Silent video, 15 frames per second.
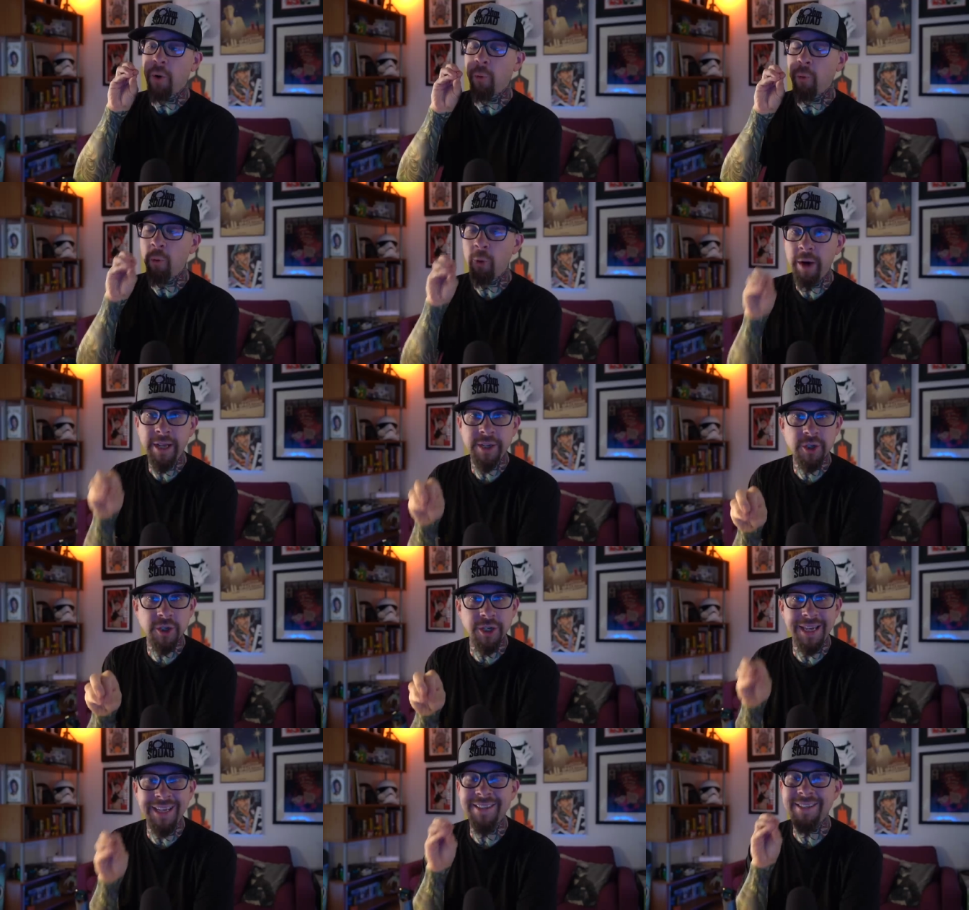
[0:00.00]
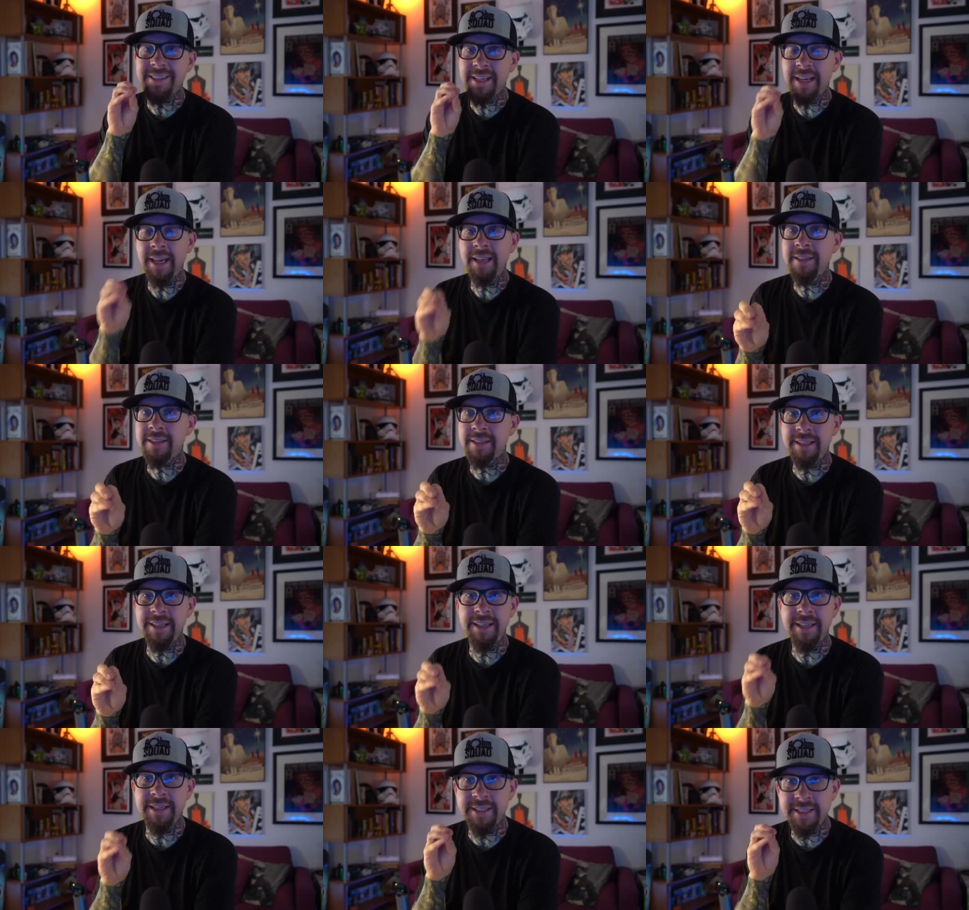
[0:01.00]
rich,
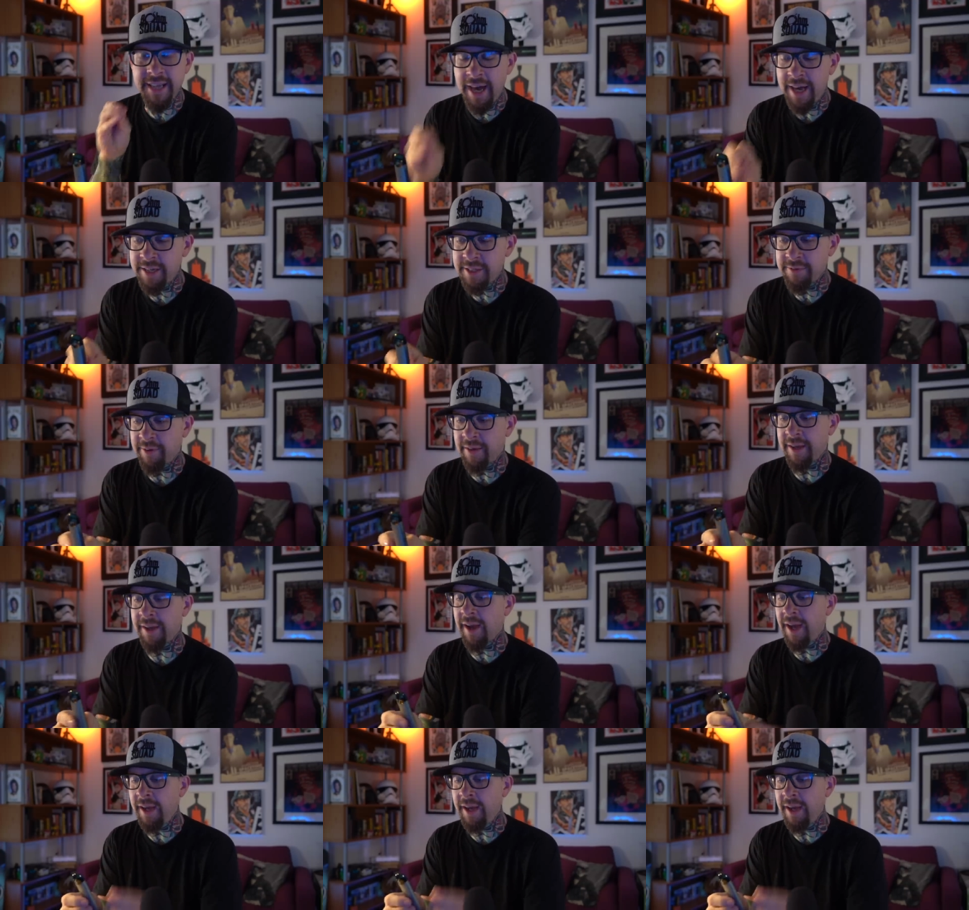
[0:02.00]
intensely satisfying.